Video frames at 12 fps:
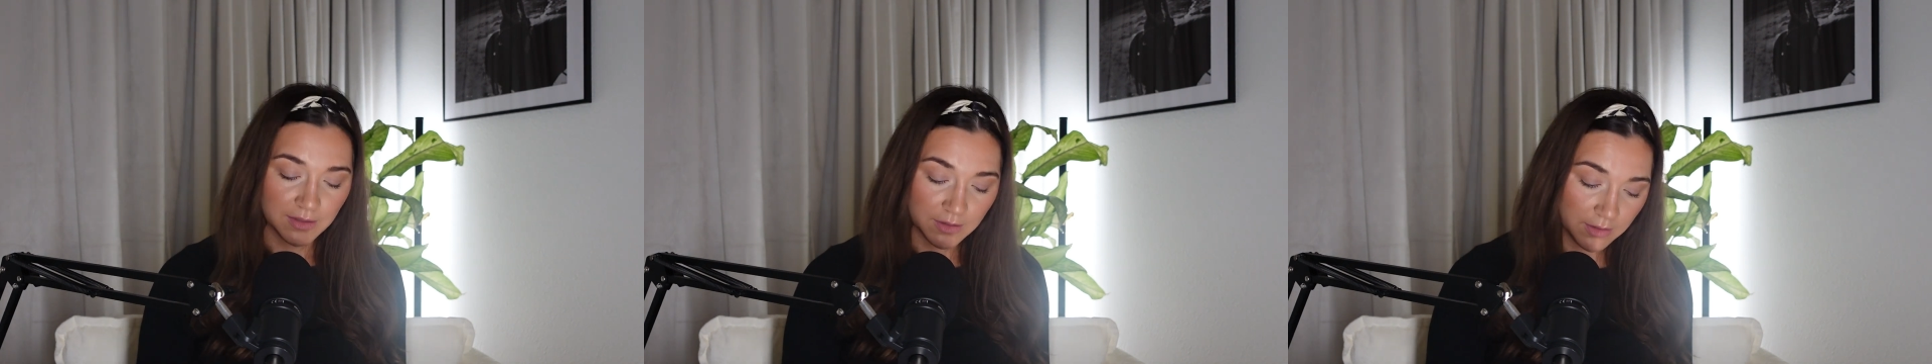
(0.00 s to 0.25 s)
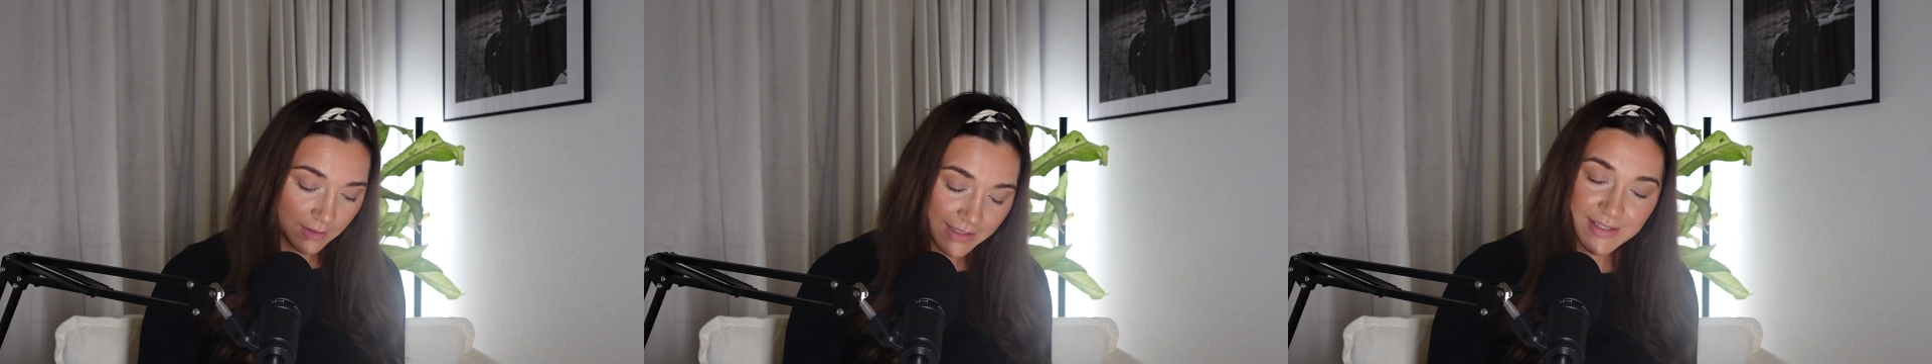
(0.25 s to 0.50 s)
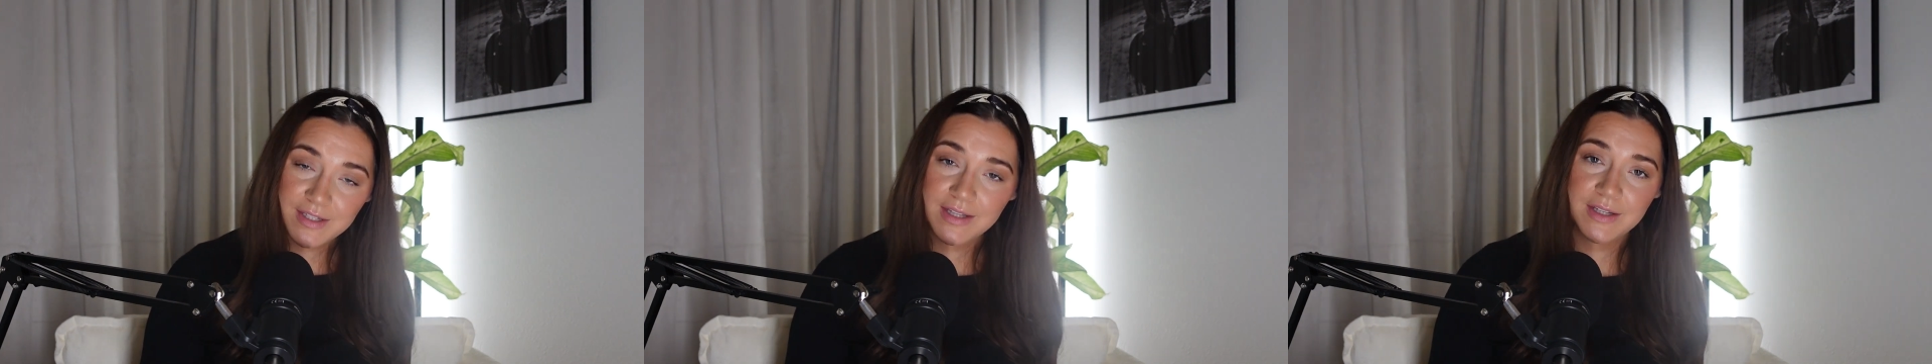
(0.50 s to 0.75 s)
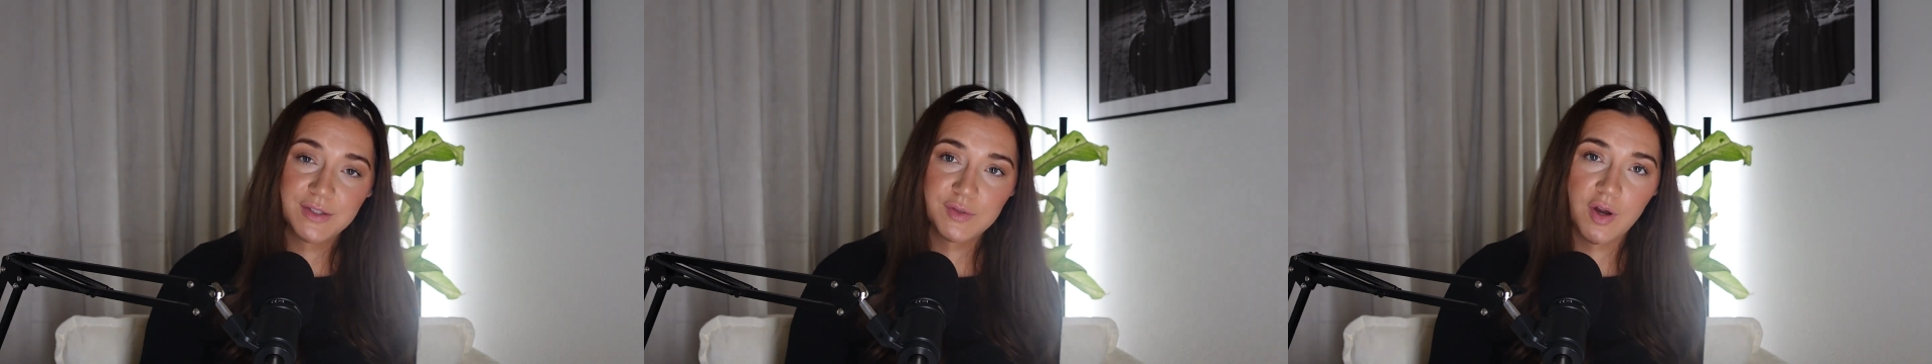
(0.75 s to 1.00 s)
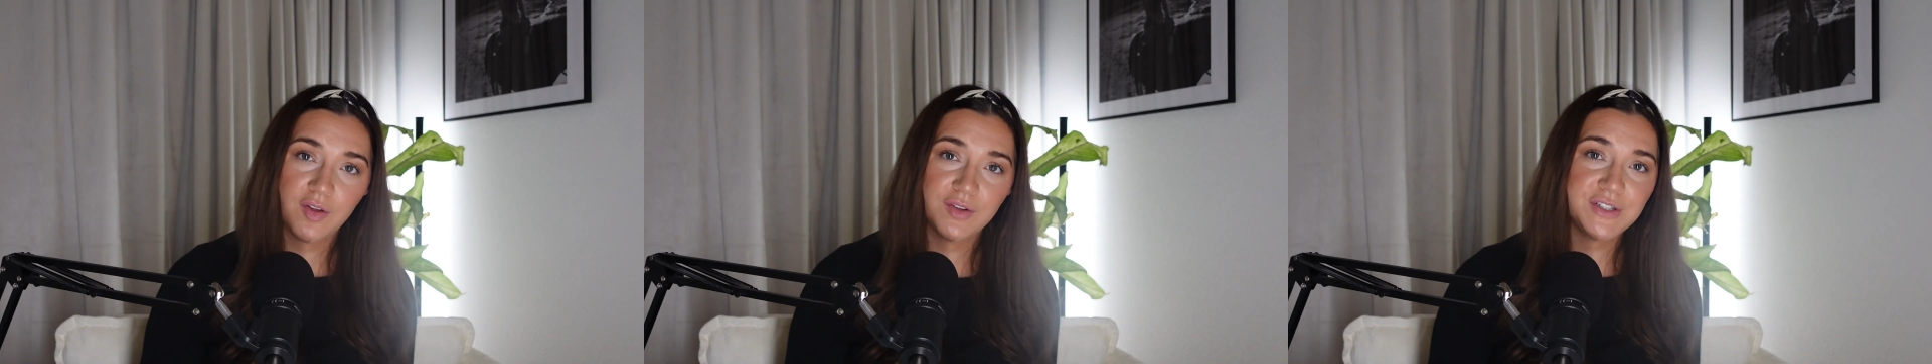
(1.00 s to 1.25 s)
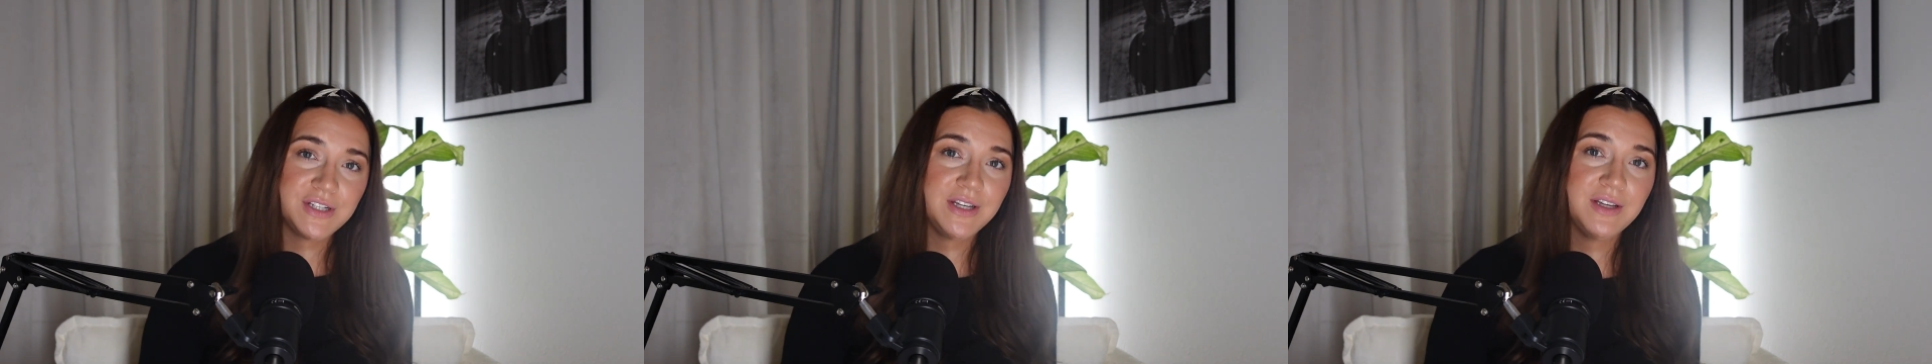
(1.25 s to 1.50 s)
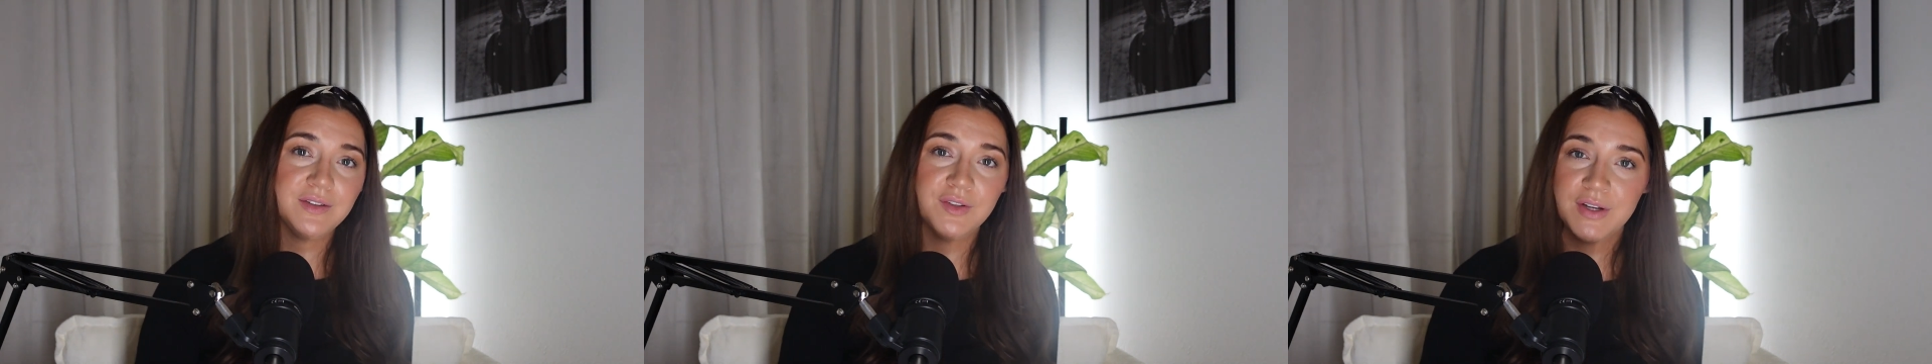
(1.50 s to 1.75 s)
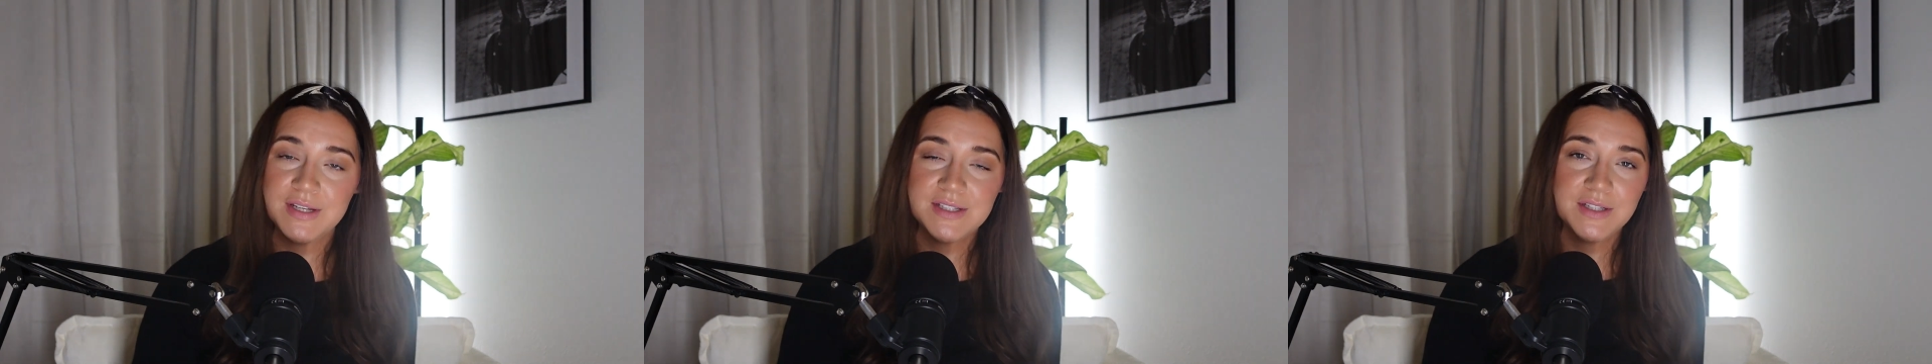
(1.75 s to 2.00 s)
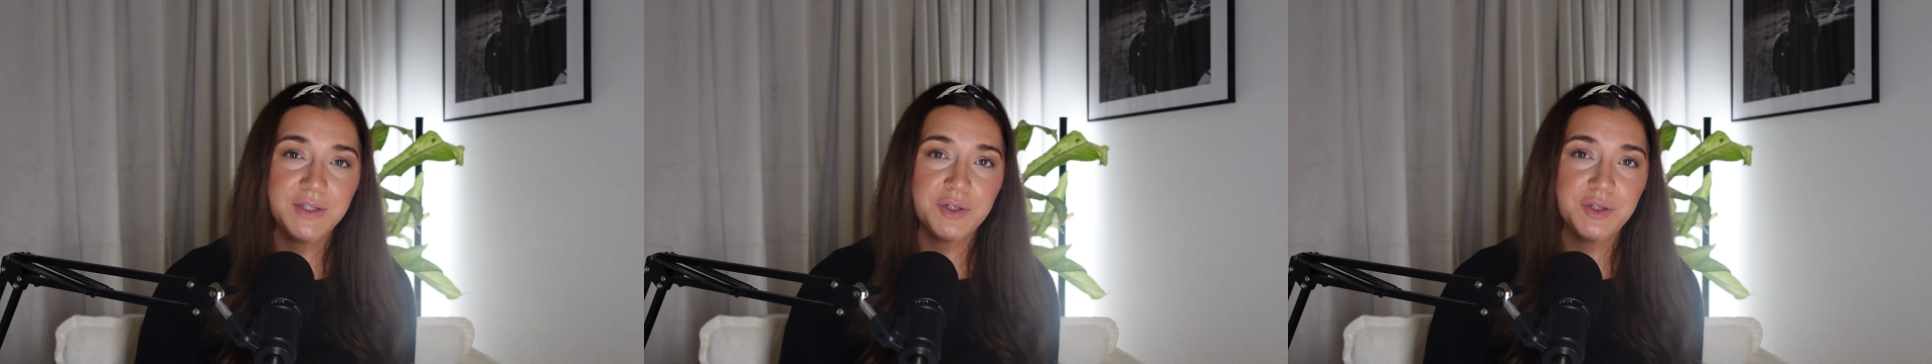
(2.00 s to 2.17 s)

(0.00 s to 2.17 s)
Look into the astrology, look into the